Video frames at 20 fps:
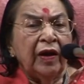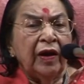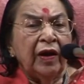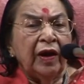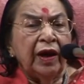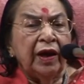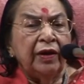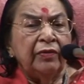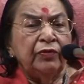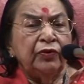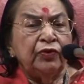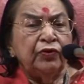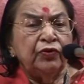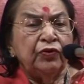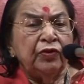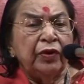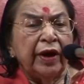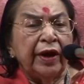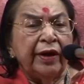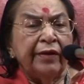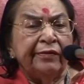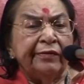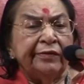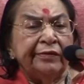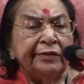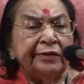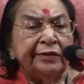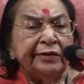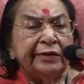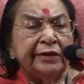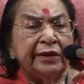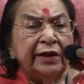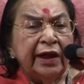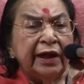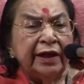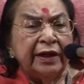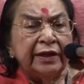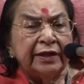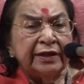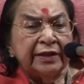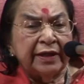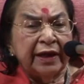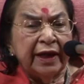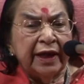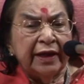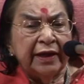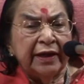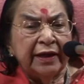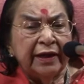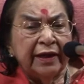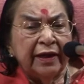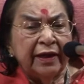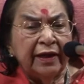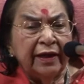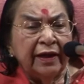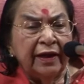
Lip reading: And we should have understanding.